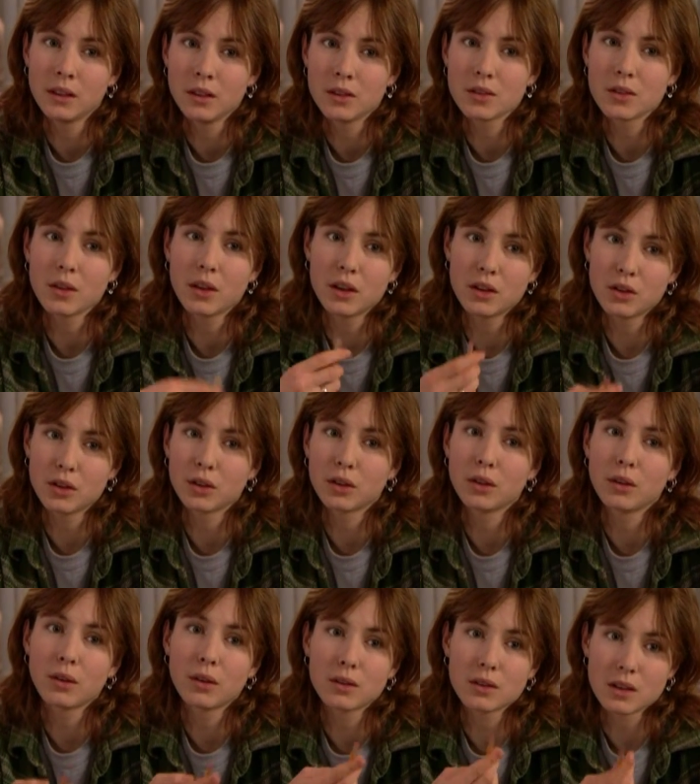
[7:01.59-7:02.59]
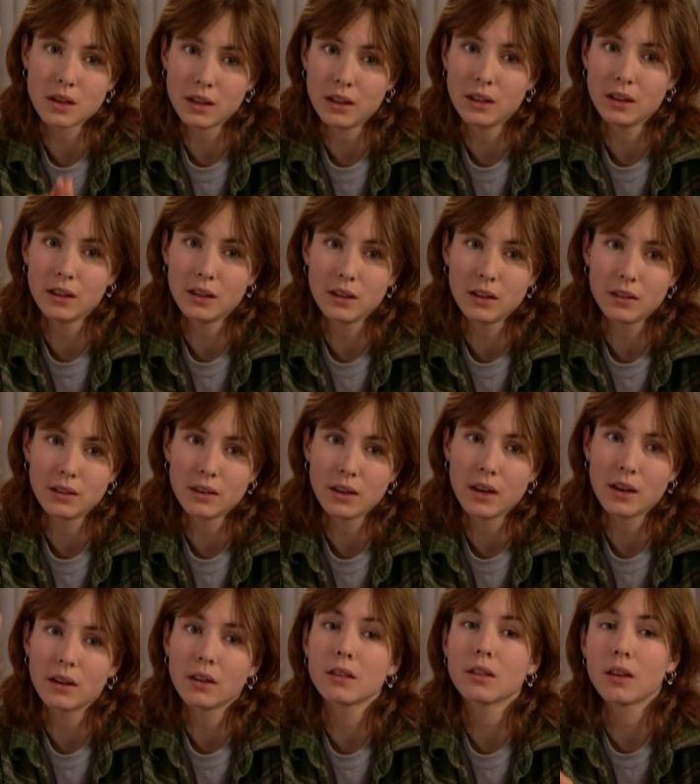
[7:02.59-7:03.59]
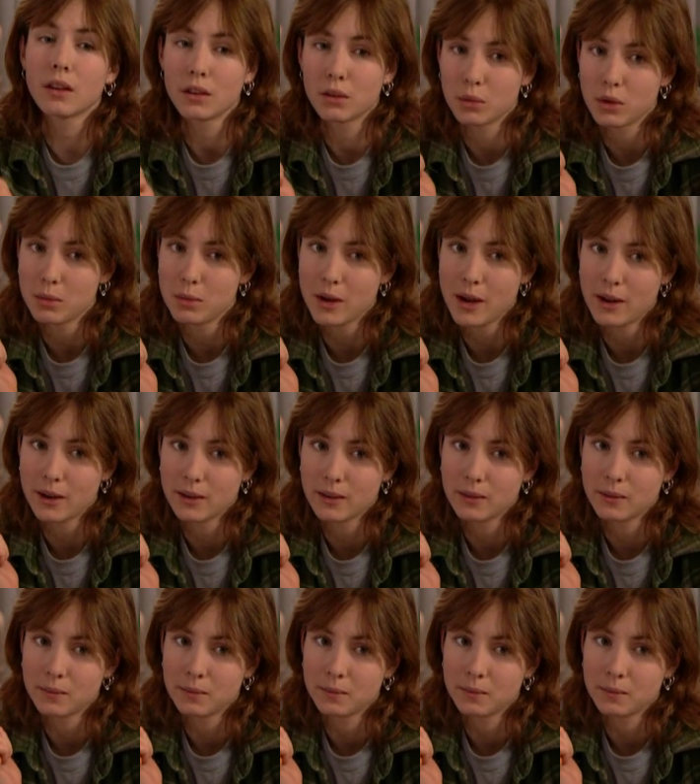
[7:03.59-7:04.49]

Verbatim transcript: So they took yours, cleaned it, and it's on its way back.